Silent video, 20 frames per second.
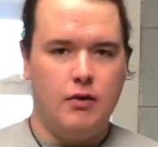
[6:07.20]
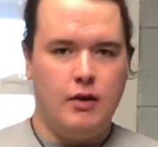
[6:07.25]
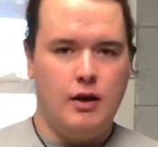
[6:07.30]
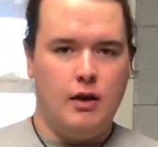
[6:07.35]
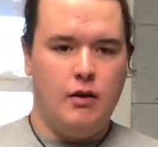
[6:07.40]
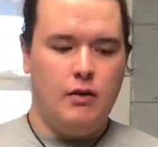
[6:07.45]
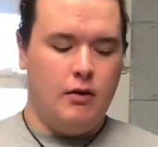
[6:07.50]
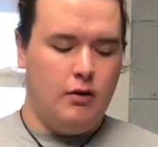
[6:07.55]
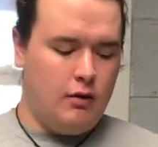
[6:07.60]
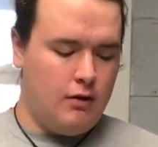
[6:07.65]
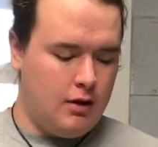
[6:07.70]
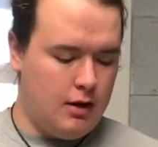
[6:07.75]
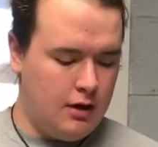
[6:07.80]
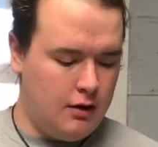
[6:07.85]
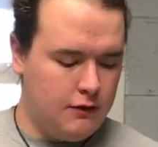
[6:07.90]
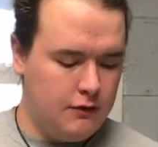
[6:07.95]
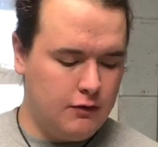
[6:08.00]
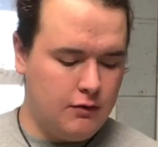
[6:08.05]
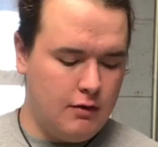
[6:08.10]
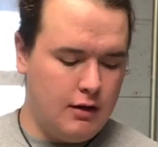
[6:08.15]
got all your
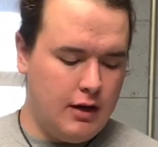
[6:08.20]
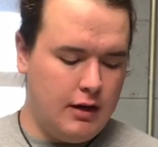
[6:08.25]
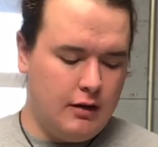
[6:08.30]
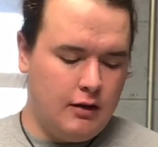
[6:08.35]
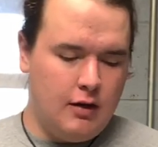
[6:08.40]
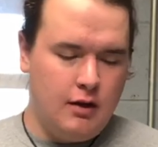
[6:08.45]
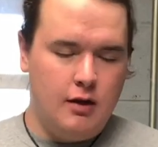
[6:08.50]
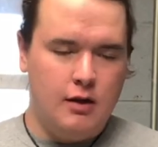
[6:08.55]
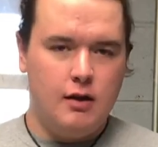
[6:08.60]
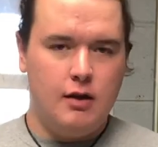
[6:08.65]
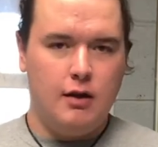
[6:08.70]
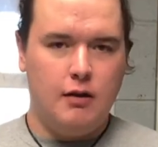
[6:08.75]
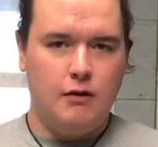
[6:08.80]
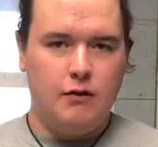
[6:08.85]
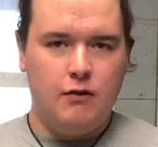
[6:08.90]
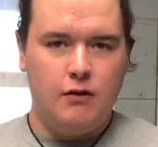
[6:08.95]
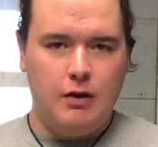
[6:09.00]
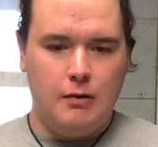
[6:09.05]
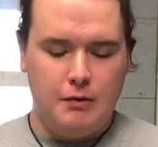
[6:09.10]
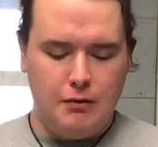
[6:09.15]
eggs cracked, now
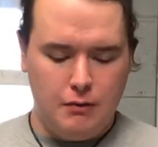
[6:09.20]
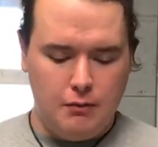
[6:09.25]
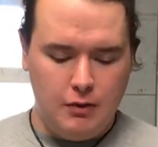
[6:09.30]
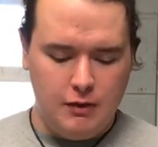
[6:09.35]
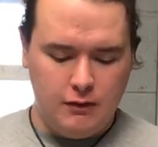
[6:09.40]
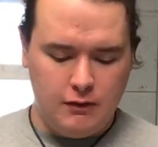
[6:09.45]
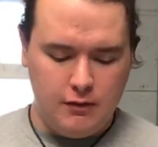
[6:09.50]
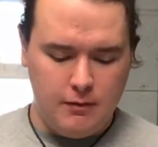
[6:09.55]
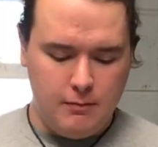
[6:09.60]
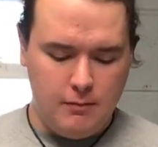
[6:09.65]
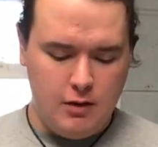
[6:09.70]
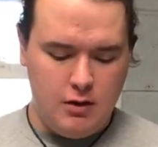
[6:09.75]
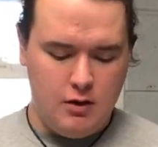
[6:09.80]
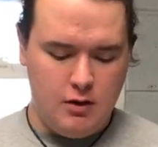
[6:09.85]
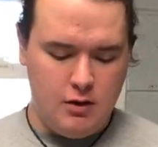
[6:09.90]
it's time to whisk them.